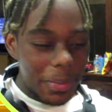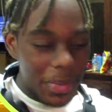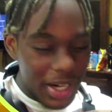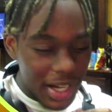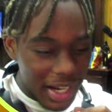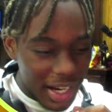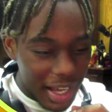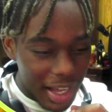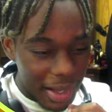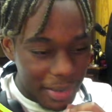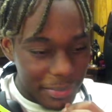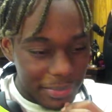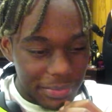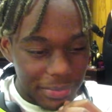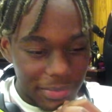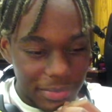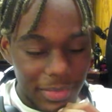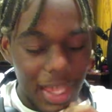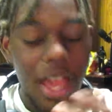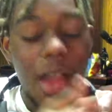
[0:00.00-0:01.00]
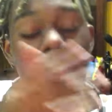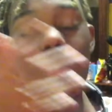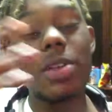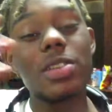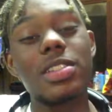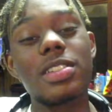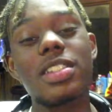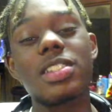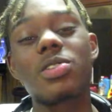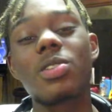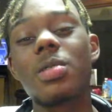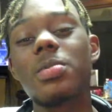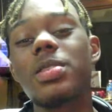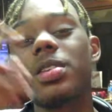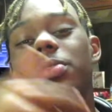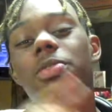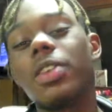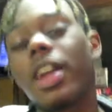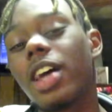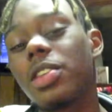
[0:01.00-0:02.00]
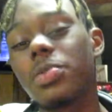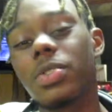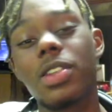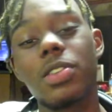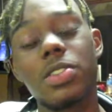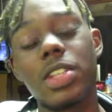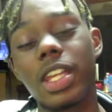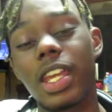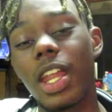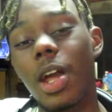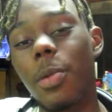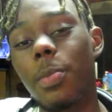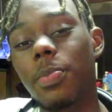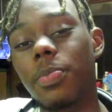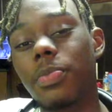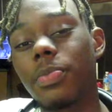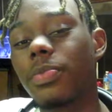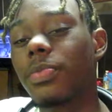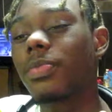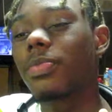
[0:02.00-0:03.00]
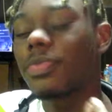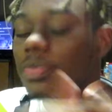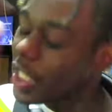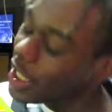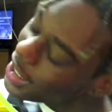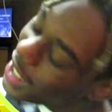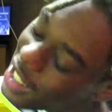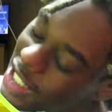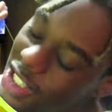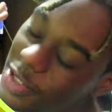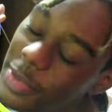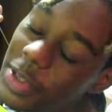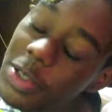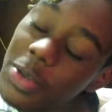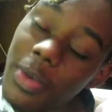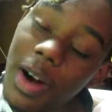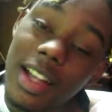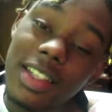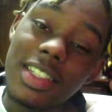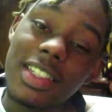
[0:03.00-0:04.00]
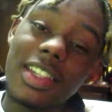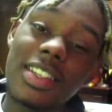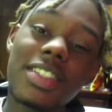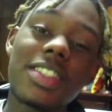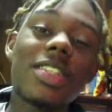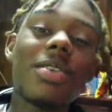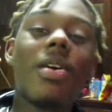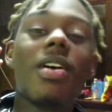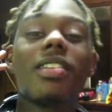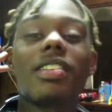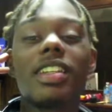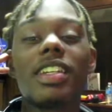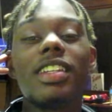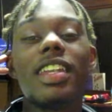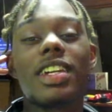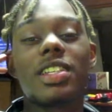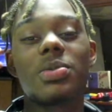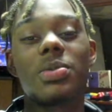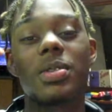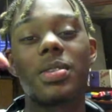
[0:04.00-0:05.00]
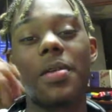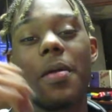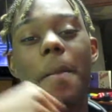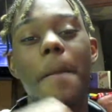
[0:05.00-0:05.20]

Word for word: But, um, yeah, merch description if you guys want to go check it out. Thank you guys so much for watching. I'll see you all in the next one.